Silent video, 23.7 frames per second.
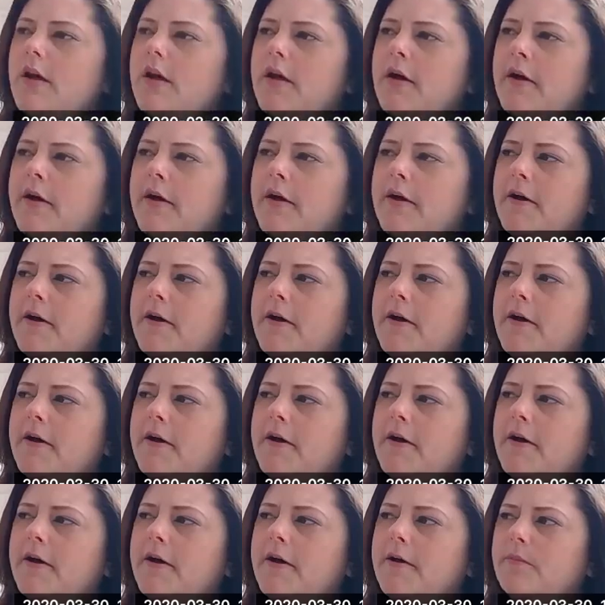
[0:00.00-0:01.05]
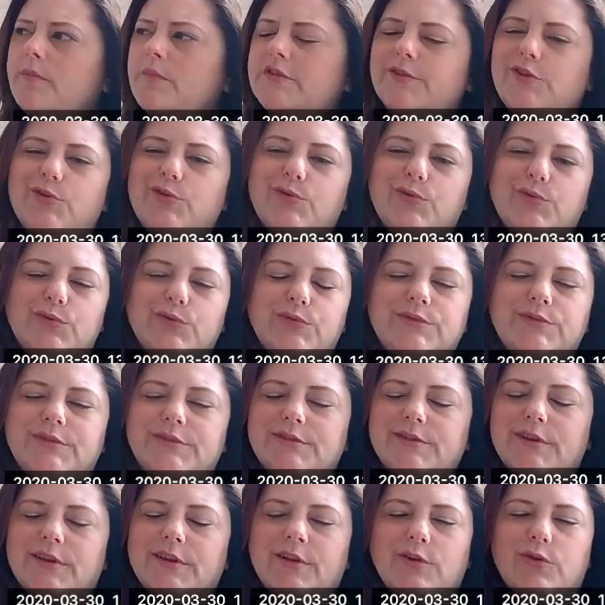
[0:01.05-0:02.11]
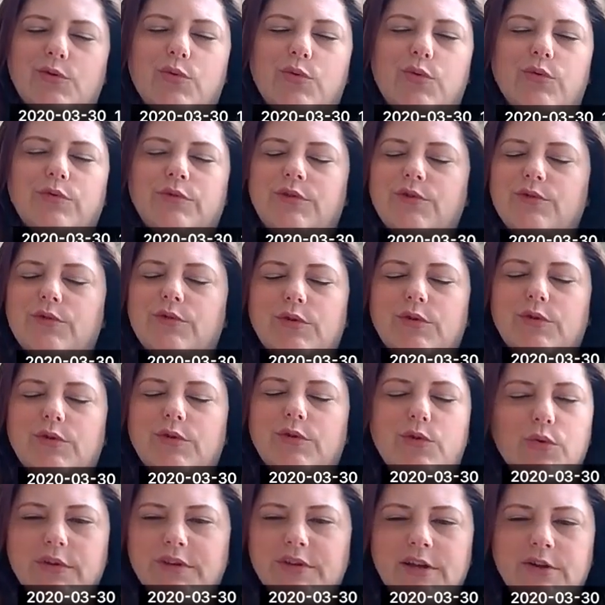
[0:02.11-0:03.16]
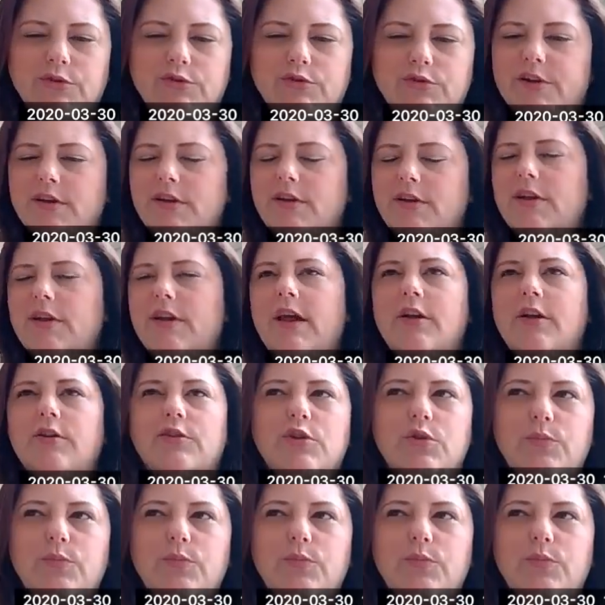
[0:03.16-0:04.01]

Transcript: to do a cool Excel trick,